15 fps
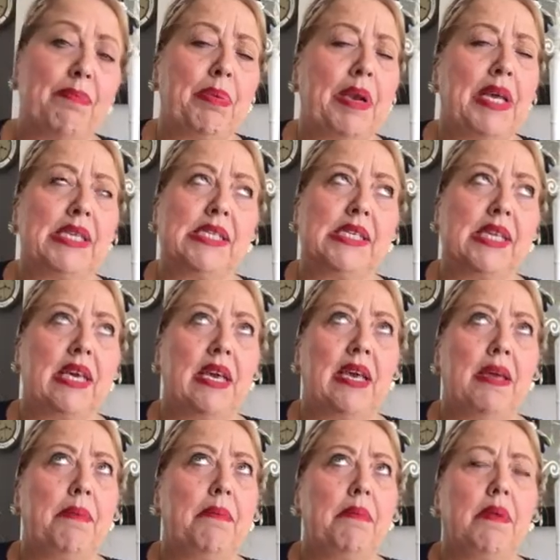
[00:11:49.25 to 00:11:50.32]
bless
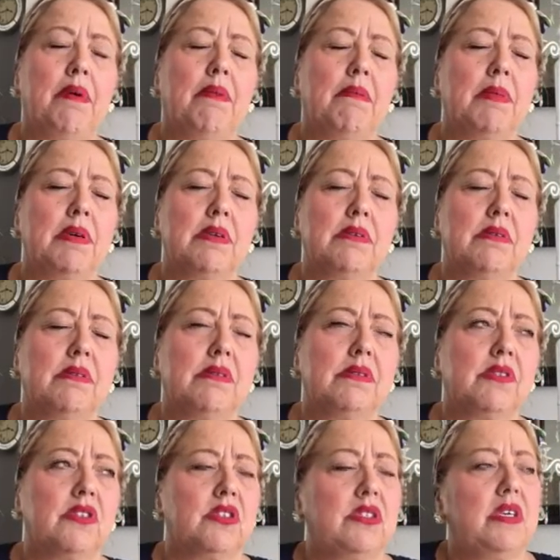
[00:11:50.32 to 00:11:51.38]
him. Oh my
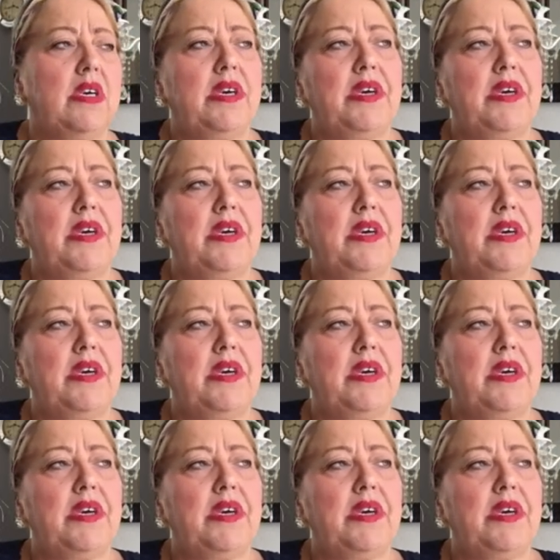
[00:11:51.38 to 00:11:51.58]
gosh.